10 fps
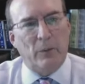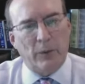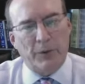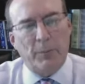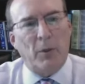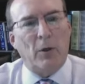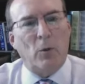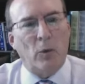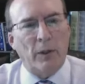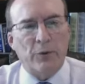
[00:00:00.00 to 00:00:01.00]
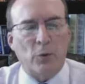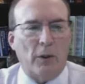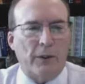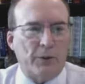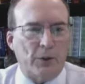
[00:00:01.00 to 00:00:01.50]
what the bar wants
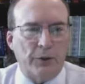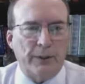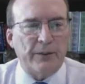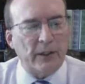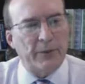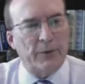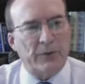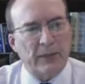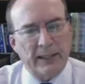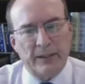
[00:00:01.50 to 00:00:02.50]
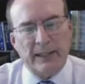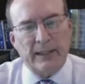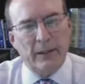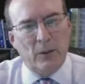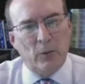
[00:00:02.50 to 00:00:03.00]
all attorneys to understand is
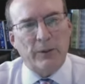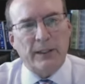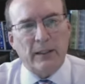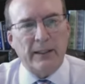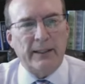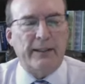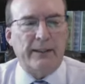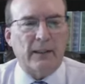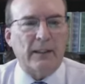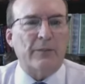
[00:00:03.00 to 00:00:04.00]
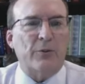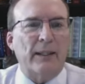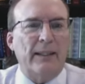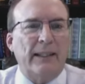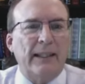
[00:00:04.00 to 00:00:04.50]
that we're dealing in an
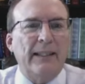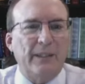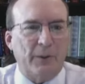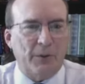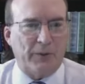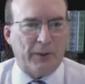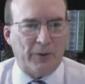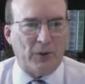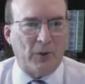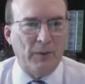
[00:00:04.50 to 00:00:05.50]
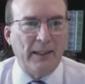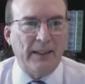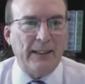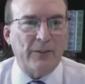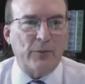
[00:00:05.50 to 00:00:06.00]
electronic ecosphere. So
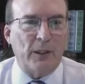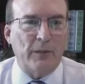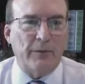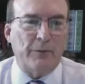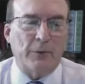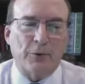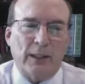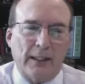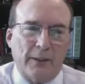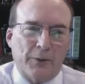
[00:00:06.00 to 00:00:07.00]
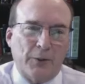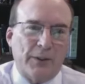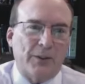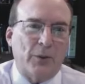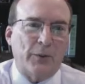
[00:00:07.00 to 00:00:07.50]
that's relevant for trial
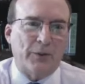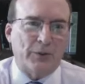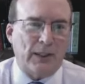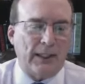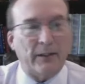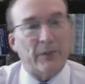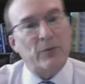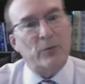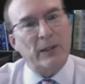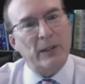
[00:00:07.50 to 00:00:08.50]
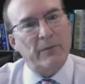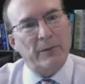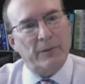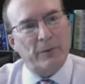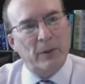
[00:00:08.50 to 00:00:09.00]
attorneys going to trial. It's
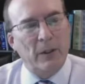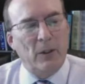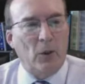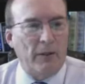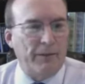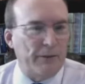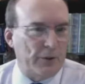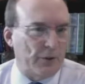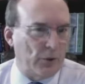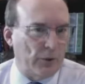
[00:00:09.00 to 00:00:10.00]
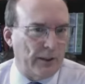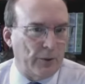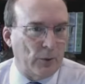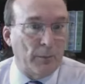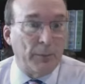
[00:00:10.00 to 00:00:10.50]
relevant for office attorneys
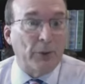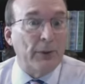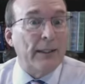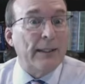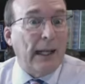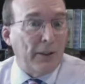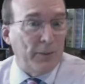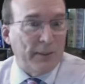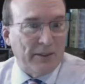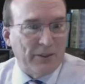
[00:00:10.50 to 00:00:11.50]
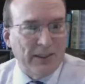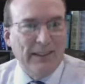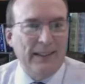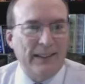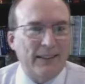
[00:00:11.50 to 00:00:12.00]
who are building documents.
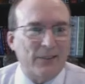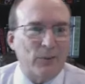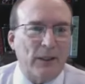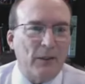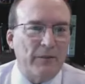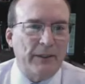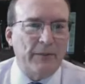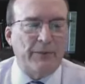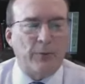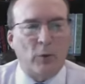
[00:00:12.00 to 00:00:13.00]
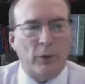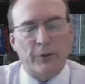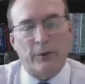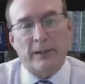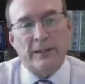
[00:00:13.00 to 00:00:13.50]
It's relevant for
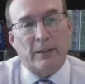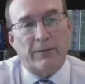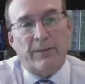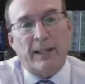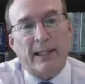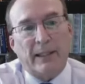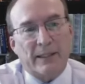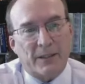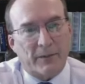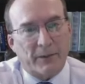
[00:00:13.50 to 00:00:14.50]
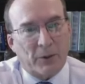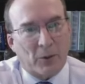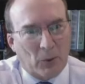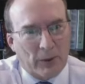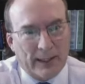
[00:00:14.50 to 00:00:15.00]
attorneys that are filing stuff at the
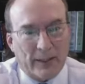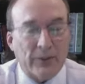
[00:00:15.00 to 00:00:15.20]
courthouse.